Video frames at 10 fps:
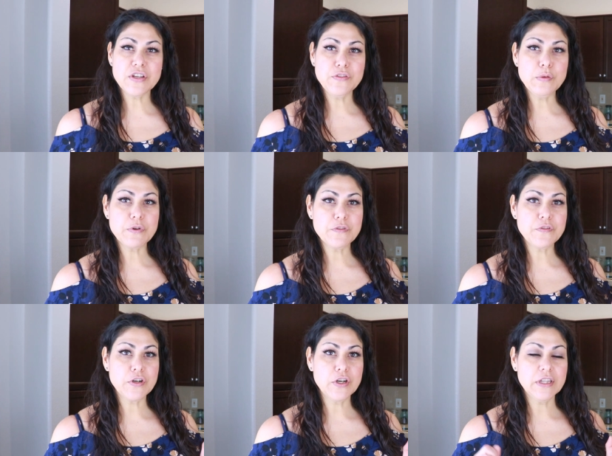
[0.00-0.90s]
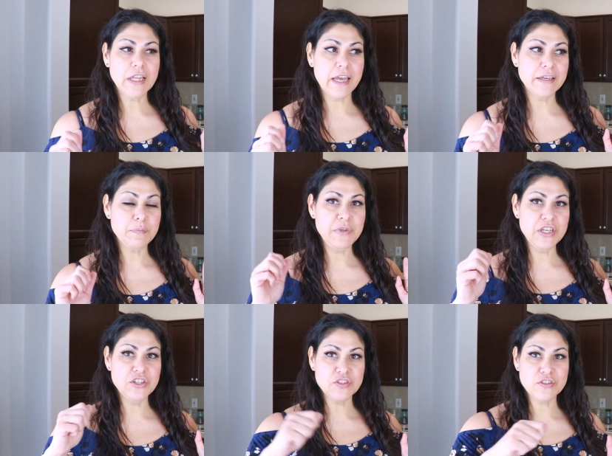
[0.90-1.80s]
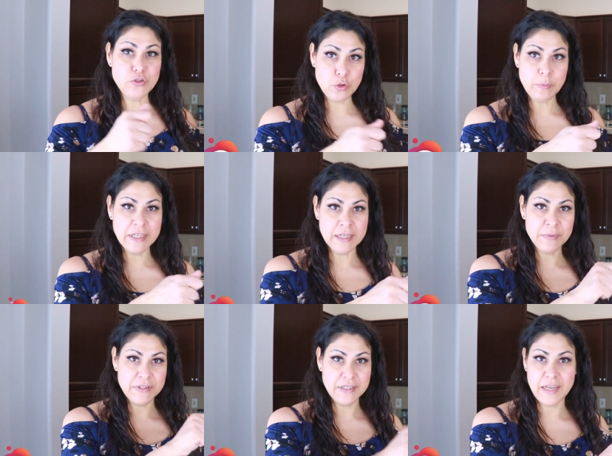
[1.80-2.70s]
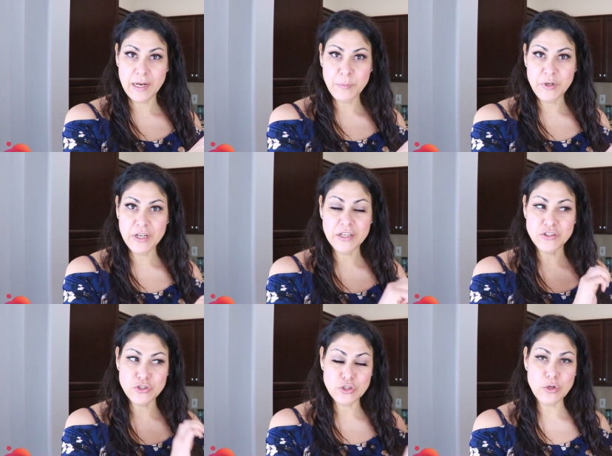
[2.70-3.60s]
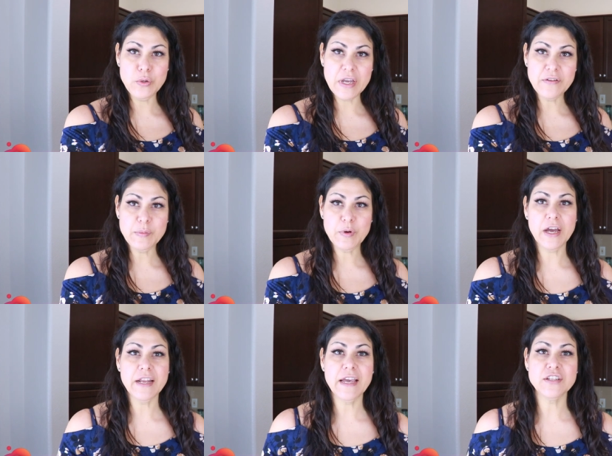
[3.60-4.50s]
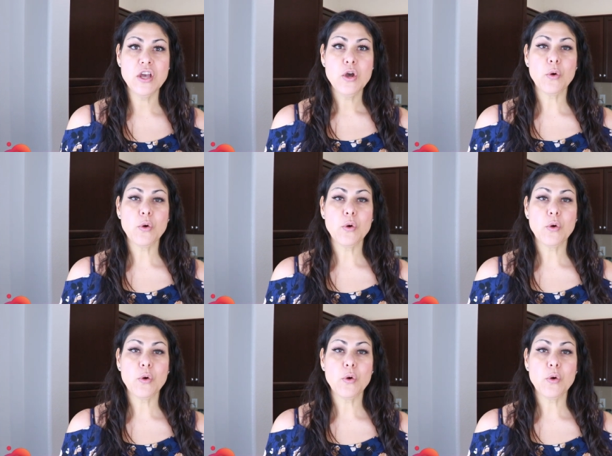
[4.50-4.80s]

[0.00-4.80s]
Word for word: if you prefer like me just zooming in with the camera to show you every product,